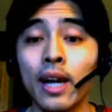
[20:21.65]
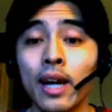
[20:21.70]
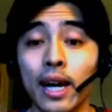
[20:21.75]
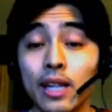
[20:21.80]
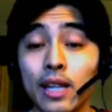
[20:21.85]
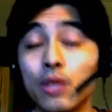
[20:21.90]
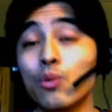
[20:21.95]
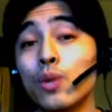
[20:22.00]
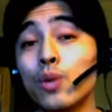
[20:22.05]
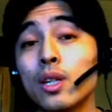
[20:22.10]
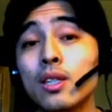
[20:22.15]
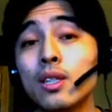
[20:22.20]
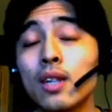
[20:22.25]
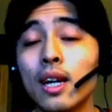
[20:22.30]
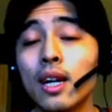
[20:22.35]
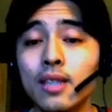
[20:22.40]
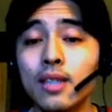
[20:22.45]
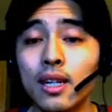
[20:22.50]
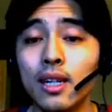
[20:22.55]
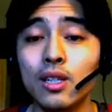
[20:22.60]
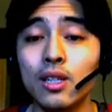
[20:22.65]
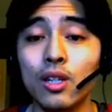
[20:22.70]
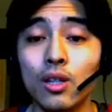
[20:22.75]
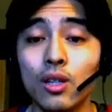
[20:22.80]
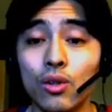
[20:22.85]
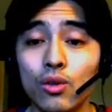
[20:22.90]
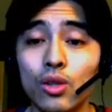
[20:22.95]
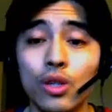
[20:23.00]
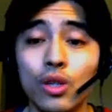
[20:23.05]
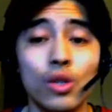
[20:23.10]
And the reason I say to
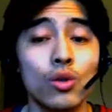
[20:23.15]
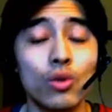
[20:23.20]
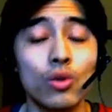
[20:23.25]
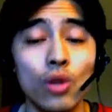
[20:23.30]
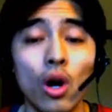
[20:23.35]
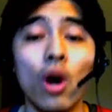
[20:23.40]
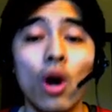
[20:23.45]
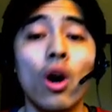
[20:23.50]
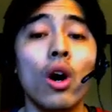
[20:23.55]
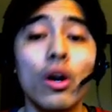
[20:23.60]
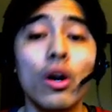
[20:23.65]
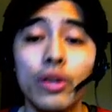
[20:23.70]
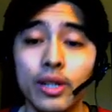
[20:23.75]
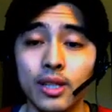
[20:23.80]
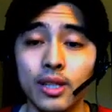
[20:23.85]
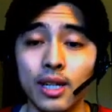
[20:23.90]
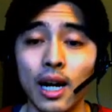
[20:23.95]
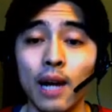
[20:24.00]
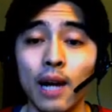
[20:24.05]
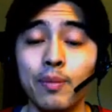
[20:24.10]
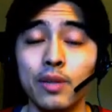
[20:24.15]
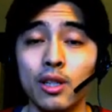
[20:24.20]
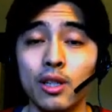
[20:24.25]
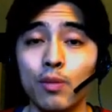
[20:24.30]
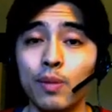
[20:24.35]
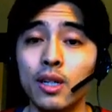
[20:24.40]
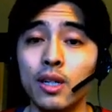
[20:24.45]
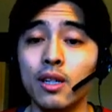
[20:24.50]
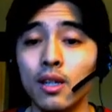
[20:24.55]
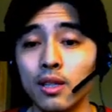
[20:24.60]
learn to use all the dApps is
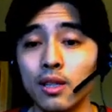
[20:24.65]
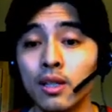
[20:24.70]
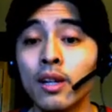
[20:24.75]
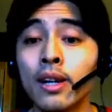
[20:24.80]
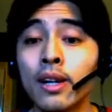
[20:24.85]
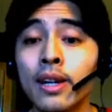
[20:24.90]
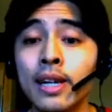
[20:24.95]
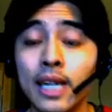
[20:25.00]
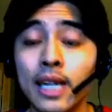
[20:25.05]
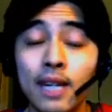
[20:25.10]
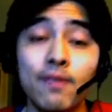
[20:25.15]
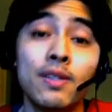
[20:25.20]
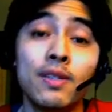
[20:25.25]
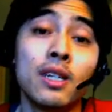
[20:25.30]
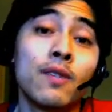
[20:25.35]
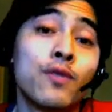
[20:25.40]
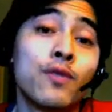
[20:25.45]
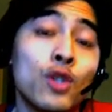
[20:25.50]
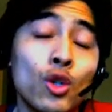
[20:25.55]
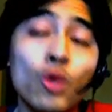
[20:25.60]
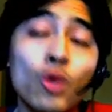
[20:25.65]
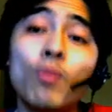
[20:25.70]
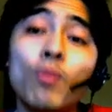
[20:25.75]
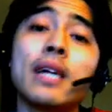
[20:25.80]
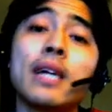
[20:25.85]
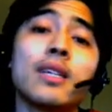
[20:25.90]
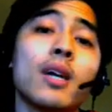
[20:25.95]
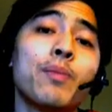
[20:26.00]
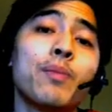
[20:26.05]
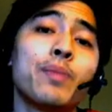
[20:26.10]
because even if you
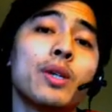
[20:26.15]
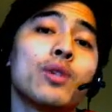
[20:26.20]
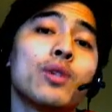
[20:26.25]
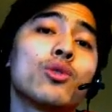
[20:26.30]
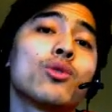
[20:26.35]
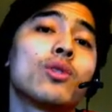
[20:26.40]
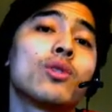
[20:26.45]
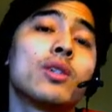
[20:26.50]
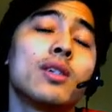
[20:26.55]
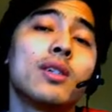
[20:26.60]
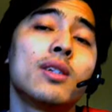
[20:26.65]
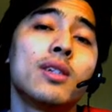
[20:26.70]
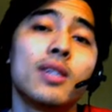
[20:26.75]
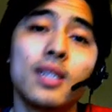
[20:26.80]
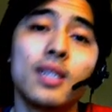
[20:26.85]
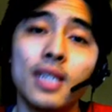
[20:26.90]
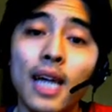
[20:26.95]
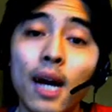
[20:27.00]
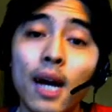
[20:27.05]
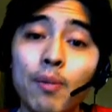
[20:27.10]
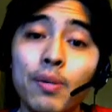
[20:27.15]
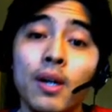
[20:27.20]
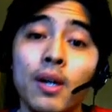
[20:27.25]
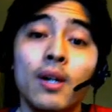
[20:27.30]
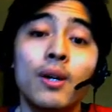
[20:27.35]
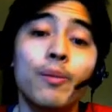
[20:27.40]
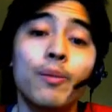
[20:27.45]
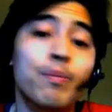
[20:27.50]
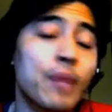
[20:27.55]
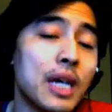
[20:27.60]
might not be interested in a dApp,
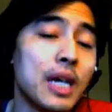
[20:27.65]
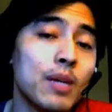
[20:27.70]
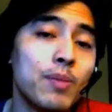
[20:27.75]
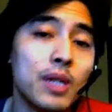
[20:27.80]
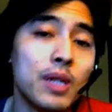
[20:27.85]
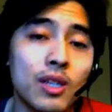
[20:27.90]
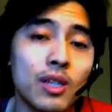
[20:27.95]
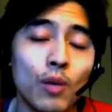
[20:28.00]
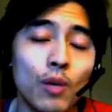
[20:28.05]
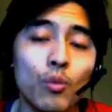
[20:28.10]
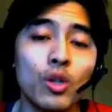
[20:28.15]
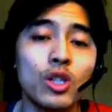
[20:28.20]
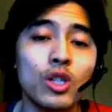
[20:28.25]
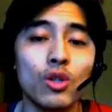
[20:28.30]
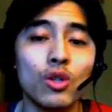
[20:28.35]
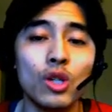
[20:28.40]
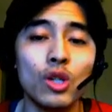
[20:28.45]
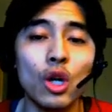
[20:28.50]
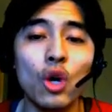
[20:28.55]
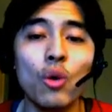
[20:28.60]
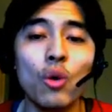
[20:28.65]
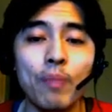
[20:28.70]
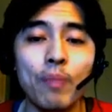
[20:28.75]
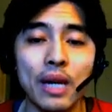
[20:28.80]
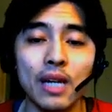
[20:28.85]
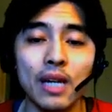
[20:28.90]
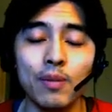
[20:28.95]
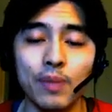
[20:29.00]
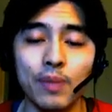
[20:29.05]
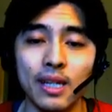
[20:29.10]
maybe someone you know
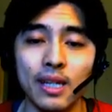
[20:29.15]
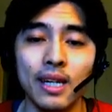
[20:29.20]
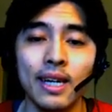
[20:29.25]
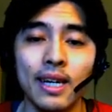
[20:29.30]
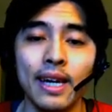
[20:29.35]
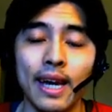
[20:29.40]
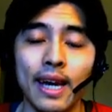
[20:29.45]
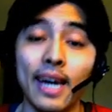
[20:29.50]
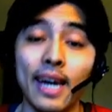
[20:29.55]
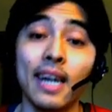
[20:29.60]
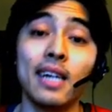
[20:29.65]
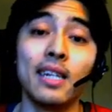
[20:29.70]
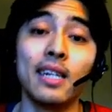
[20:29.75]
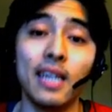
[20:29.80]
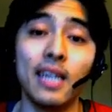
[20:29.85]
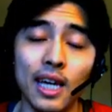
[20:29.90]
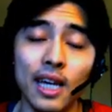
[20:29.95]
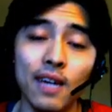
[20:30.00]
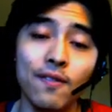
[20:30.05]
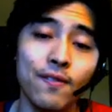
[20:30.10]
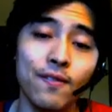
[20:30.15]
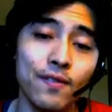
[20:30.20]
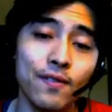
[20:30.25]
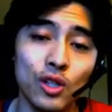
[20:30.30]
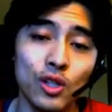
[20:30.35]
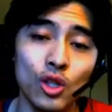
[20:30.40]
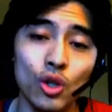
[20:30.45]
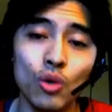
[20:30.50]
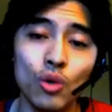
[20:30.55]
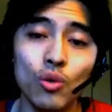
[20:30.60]
maybe. And if
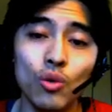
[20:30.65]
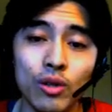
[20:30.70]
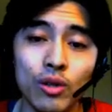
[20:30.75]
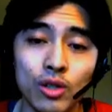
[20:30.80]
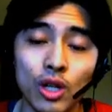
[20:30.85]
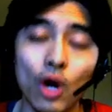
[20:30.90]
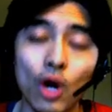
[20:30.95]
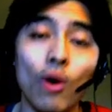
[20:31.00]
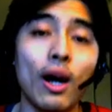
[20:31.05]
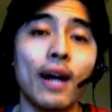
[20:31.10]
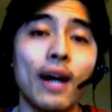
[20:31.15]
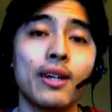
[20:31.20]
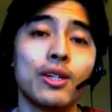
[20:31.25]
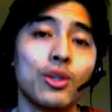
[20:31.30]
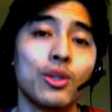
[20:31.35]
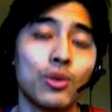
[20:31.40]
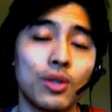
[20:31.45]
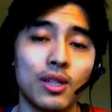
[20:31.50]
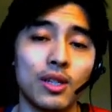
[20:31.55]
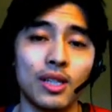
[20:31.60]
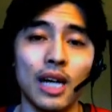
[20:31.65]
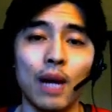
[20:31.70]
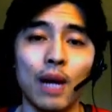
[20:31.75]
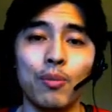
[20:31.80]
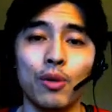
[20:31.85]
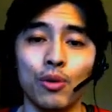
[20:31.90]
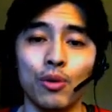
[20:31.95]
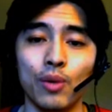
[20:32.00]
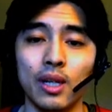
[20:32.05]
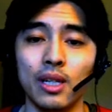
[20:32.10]
you know how to use the
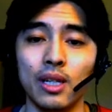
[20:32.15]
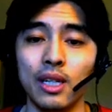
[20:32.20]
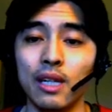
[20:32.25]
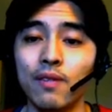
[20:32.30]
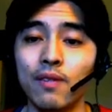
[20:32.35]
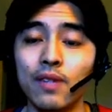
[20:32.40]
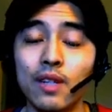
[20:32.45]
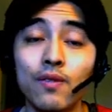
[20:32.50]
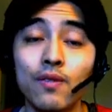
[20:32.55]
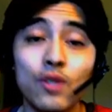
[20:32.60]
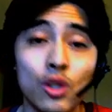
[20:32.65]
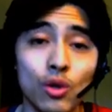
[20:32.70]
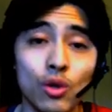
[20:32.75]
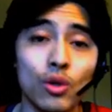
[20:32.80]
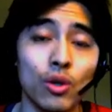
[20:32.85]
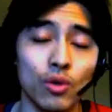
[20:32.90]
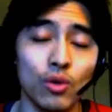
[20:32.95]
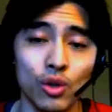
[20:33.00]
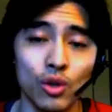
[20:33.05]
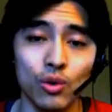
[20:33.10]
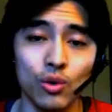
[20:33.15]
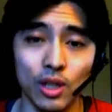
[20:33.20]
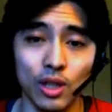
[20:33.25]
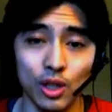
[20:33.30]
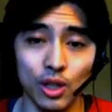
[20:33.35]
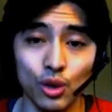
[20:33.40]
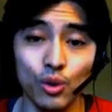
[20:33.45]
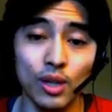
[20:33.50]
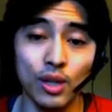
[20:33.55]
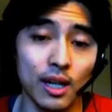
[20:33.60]
dApp already, even if you don't use it,
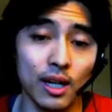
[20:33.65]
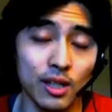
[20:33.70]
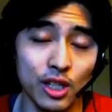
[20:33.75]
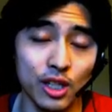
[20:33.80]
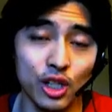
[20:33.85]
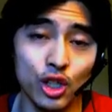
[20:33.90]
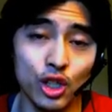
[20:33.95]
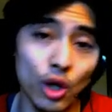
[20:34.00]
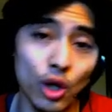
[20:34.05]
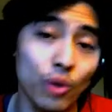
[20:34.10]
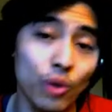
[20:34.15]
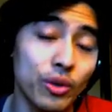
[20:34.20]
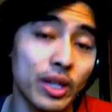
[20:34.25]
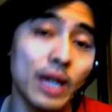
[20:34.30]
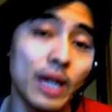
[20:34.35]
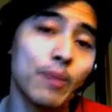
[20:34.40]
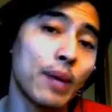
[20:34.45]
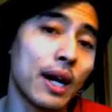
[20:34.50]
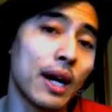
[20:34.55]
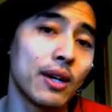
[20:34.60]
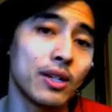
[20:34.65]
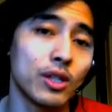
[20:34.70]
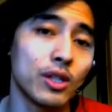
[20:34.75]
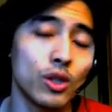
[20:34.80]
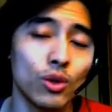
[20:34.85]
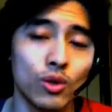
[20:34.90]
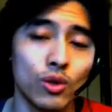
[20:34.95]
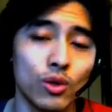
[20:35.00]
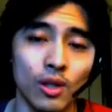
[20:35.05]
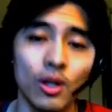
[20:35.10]
you can at least show them how to
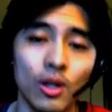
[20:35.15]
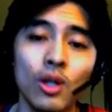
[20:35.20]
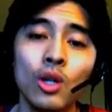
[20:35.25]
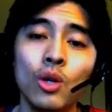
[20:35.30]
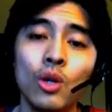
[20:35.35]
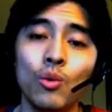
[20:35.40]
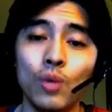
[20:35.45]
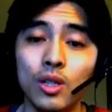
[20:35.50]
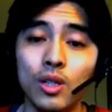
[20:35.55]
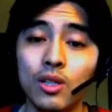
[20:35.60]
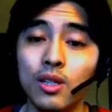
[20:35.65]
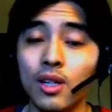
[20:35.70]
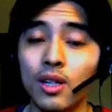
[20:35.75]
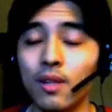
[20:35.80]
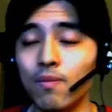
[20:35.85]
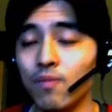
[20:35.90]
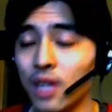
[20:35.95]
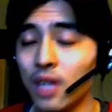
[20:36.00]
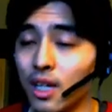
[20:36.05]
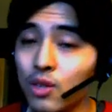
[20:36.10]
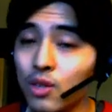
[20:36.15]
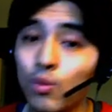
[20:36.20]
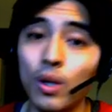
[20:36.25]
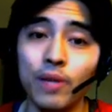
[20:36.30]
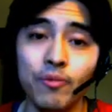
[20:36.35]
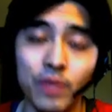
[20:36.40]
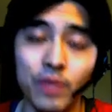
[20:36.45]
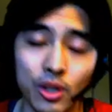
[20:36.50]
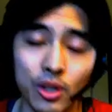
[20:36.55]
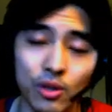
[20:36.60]
use it, which then guess
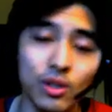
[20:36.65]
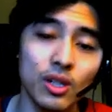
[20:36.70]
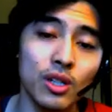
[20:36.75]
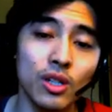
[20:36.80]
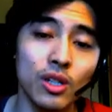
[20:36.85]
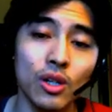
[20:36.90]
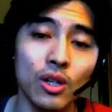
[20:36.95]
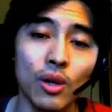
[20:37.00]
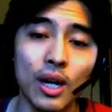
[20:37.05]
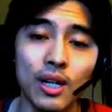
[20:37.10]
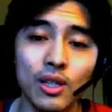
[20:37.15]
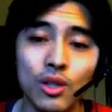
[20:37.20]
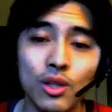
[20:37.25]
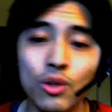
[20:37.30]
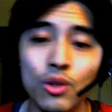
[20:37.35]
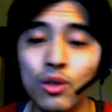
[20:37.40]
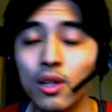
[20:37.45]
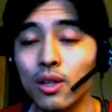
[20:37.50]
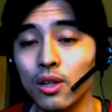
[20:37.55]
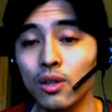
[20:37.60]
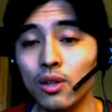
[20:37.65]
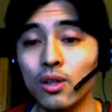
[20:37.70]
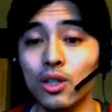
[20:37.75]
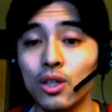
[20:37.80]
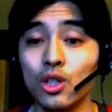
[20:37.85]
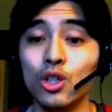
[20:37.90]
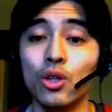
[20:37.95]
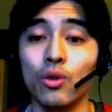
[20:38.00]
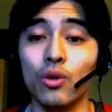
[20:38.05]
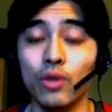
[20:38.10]
what? They're going to know how to use it. They're going
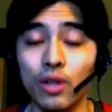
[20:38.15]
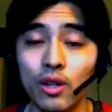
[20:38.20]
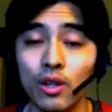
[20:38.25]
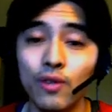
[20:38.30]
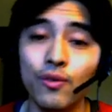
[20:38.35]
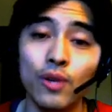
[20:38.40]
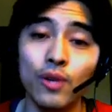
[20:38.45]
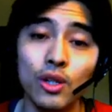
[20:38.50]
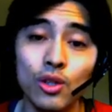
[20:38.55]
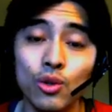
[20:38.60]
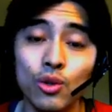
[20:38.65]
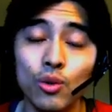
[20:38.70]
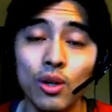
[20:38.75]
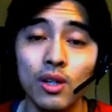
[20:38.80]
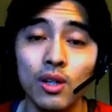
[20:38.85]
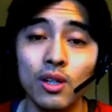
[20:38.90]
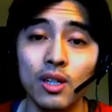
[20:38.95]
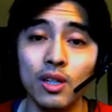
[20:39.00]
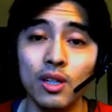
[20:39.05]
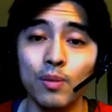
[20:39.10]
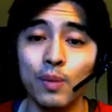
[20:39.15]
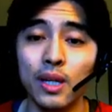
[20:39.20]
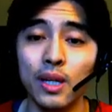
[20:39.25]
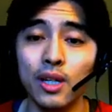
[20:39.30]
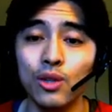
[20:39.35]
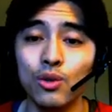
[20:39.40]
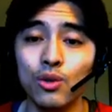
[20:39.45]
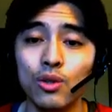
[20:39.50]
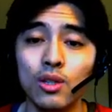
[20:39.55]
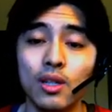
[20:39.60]
to show their friends who are going to be
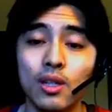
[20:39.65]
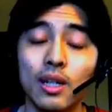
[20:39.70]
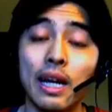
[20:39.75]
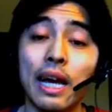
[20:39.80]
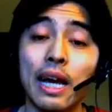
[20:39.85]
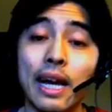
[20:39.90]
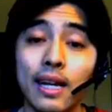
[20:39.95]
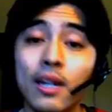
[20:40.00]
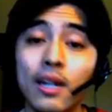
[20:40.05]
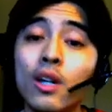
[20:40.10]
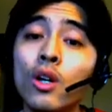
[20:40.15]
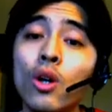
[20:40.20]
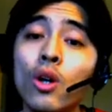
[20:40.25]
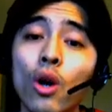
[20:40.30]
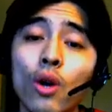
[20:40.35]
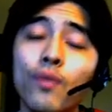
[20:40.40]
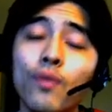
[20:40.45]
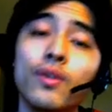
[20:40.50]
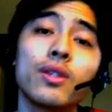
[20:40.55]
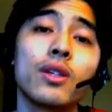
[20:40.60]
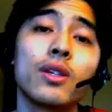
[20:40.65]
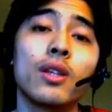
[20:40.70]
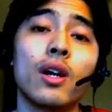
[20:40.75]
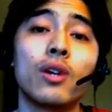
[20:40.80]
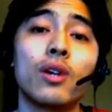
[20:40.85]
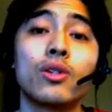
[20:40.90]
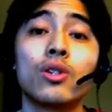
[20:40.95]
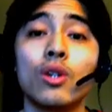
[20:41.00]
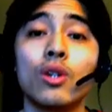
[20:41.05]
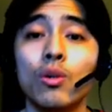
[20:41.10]
interested. And over the
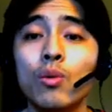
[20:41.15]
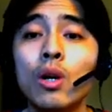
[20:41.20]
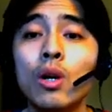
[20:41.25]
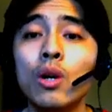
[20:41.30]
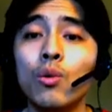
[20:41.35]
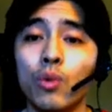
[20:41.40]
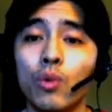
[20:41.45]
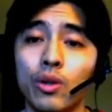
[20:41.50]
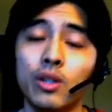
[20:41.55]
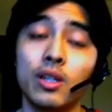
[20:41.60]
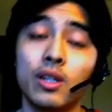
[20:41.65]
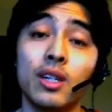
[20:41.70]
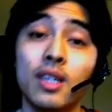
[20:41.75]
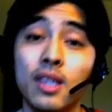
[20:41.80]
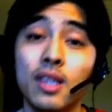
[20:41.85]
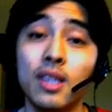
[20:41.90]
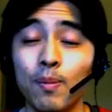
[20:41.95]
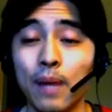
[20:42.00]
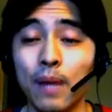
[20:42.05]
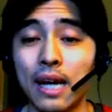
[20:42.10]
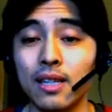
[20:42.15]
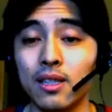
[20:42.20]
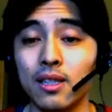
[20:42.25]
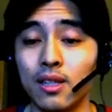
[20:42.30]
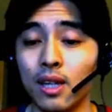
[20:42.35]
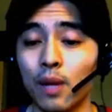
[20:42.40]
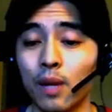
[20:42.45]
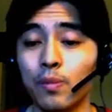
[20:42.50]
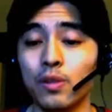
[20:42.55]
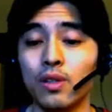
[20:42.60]
long term, we're going to get the mass
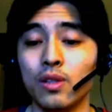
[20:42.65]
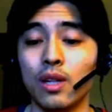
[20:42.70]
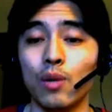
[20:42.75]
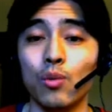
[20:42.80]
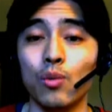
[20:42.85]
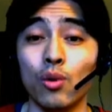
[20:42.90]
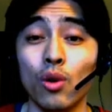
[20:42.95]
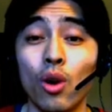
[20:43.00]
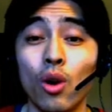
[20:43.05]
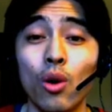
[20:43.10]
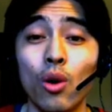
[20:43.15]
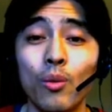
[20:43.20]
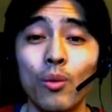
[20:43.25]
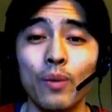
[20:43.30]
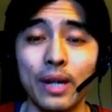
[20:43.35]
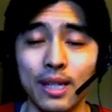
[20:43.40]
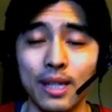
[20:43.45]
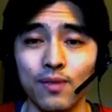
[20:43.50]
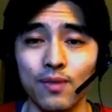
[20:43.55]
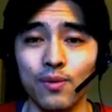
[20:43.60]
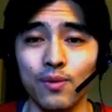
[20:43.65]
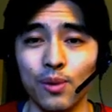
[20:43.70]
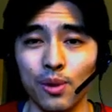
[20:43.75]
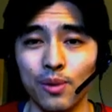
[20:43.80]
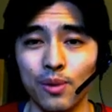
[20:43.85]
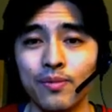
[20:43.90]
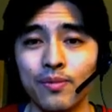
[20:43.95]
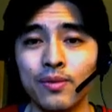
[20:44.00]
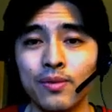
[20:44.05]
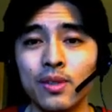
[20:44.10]
adoption that we're all waiting for.